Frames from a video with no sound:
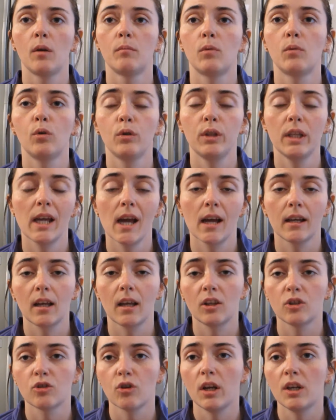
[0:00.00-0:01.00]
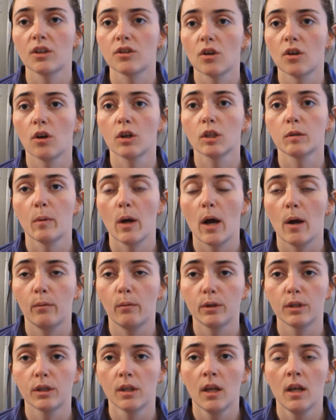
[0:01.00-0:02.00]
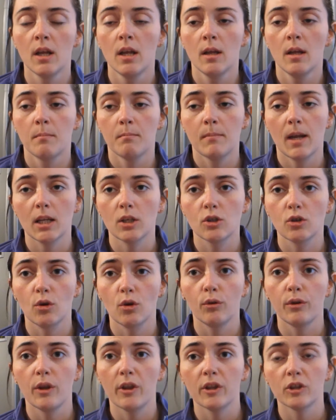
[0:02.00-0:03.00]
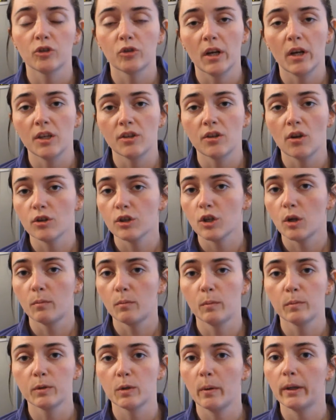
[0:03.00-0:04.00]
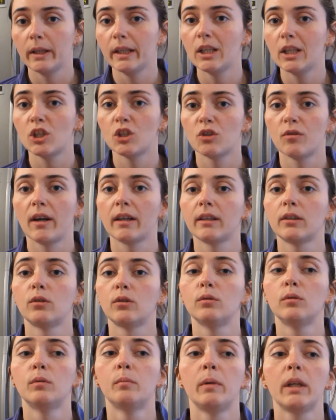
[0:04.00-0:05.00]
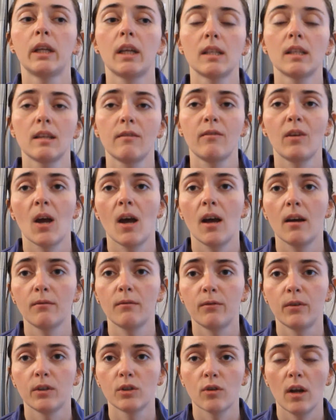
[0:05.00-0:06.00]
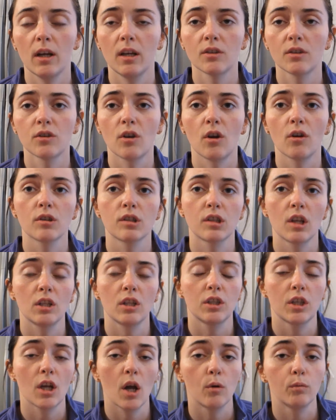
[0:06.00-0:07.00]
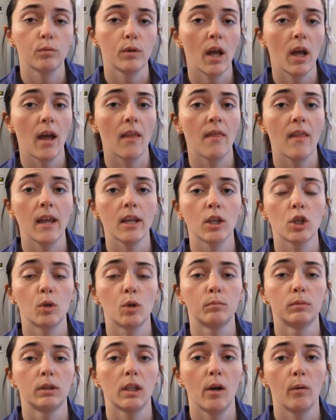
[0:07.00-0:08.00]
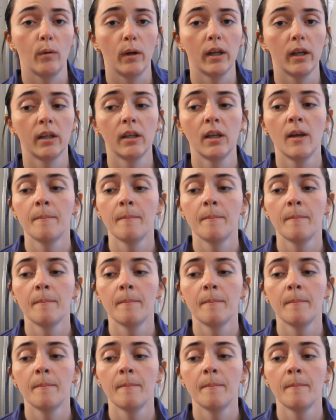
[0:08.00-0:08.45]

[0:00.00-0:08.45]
or you can get the trainer socks, but I would make sure that the trainer socks come up to at least your ankle, because if you have trainer socks that don't and they come lower,